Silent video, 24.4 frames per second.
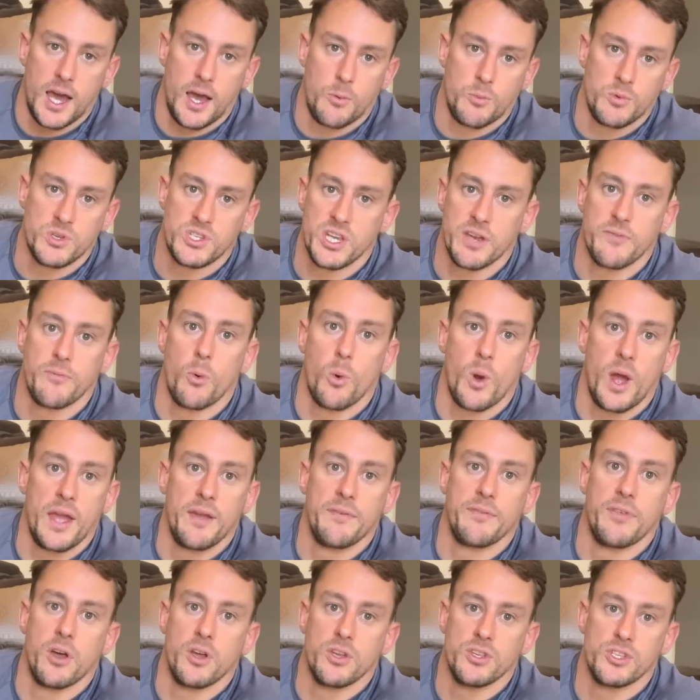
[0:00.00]
whichever way
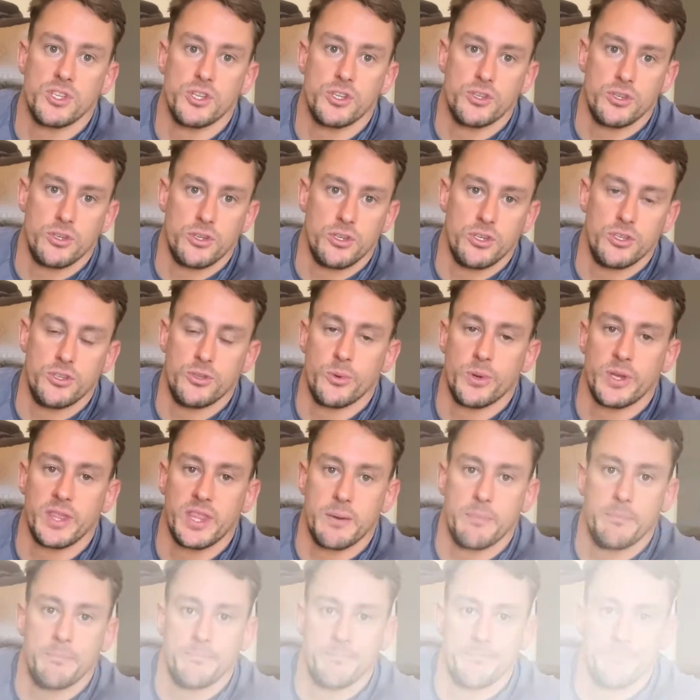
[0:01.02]
of those you're doing them.